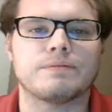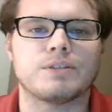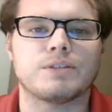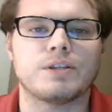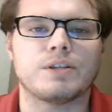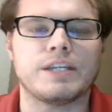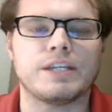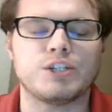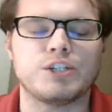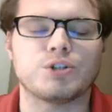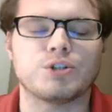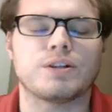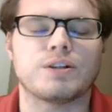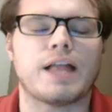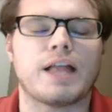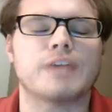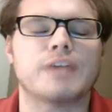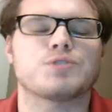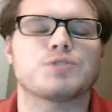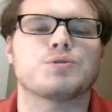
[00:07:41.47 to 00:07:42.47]
in your
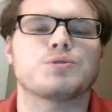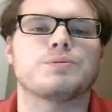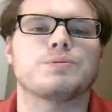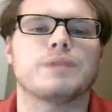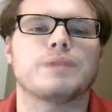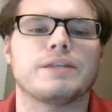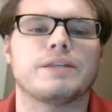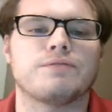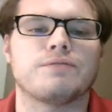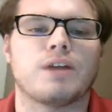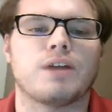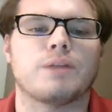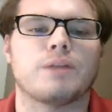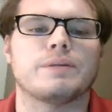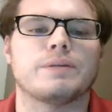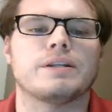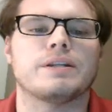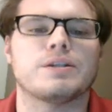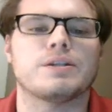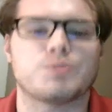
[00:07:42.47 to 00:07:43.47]
classroom
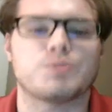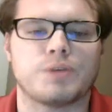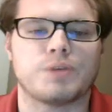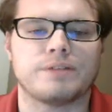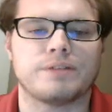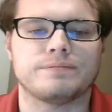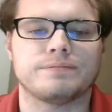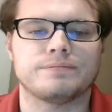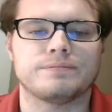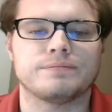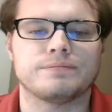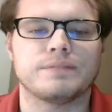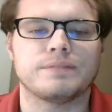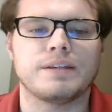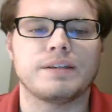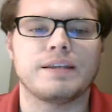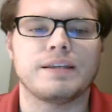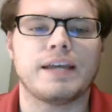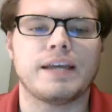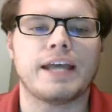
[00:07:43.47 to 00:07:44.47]
environment as well.
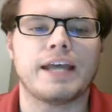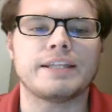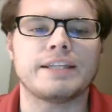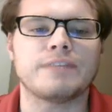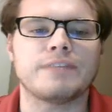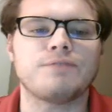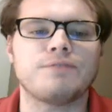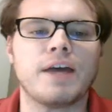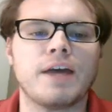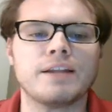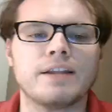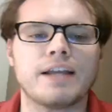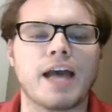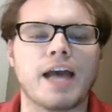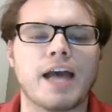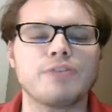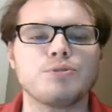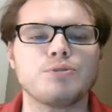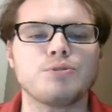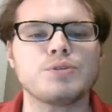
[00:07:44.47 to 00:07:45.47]
And then finally,
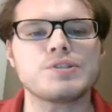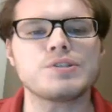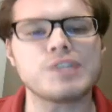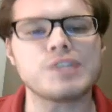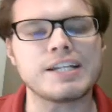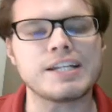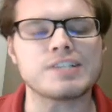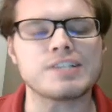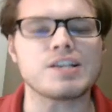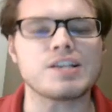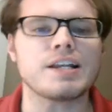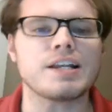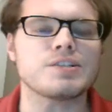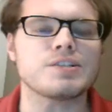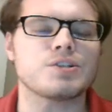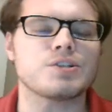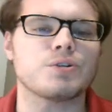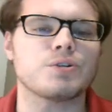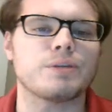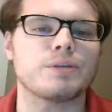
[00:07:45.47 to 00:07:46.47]
I threw this in. It's not
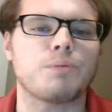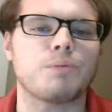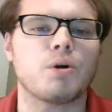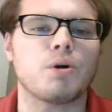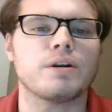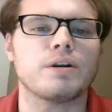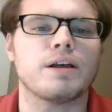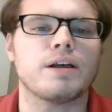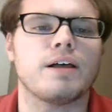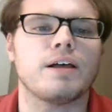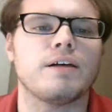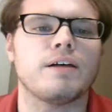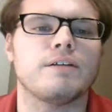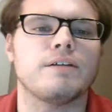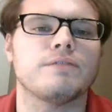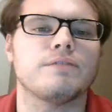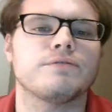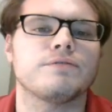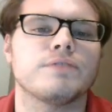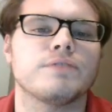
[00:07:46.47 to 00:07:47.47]
necessarily a part
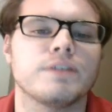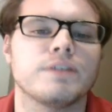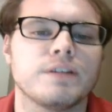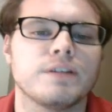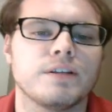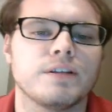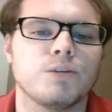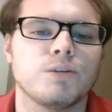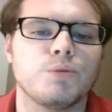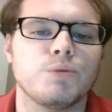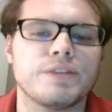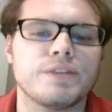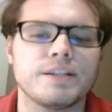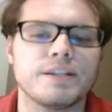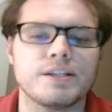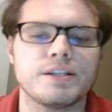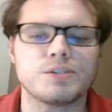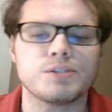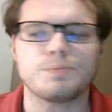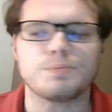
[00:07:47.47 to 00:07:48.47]
of
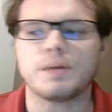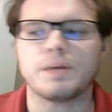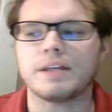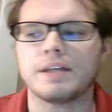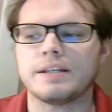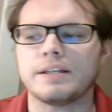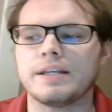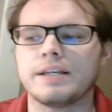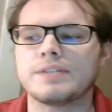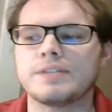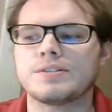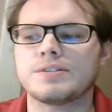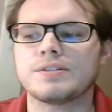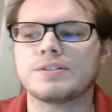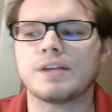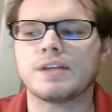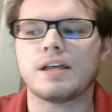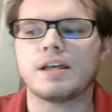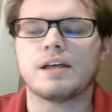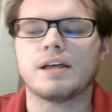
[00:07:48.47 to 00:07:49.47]
with-itness, but
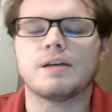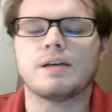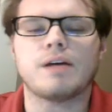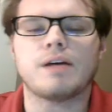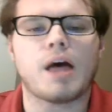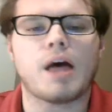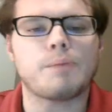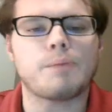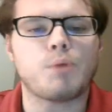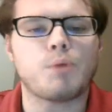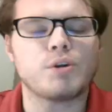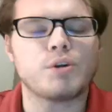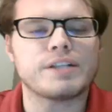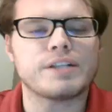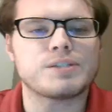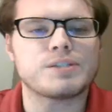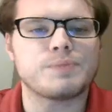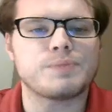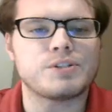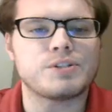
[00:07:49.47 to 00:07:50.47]
it's a part
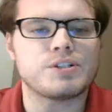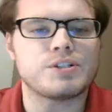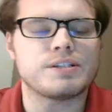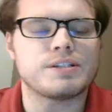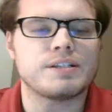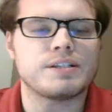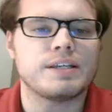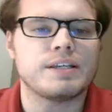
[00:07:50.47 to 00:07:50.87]
that's mentioned